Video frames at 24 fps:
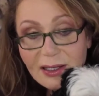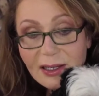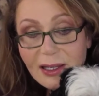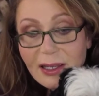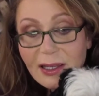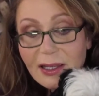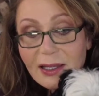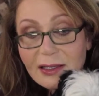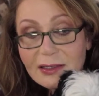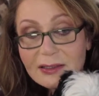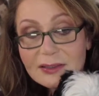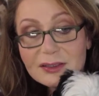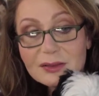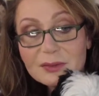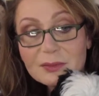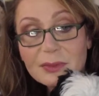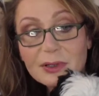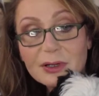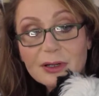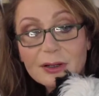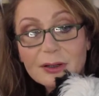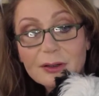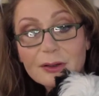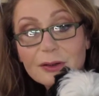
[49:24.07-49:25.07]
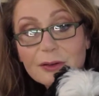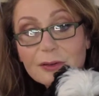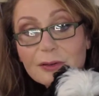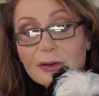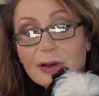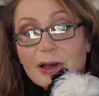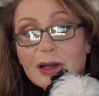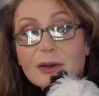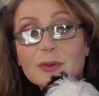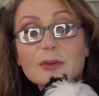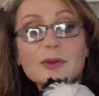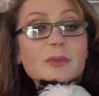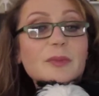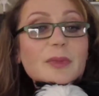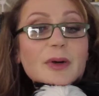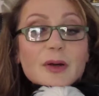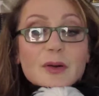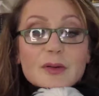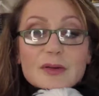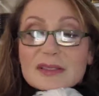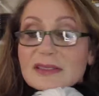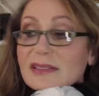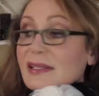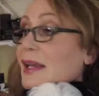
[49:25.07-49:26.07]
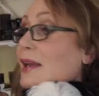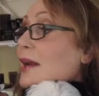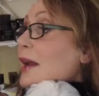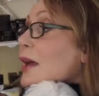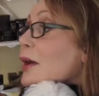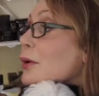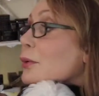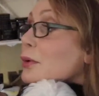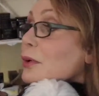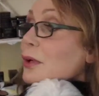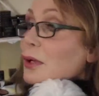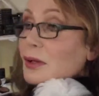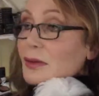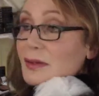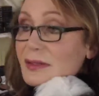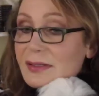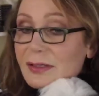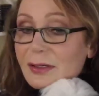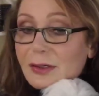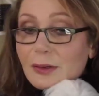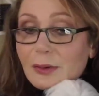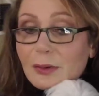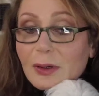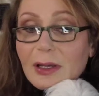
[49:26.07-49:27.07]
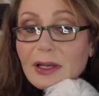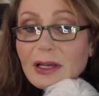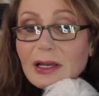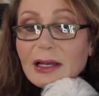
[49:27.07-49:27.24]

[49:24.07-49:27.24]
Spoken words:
and tomorrow I will post, and I will also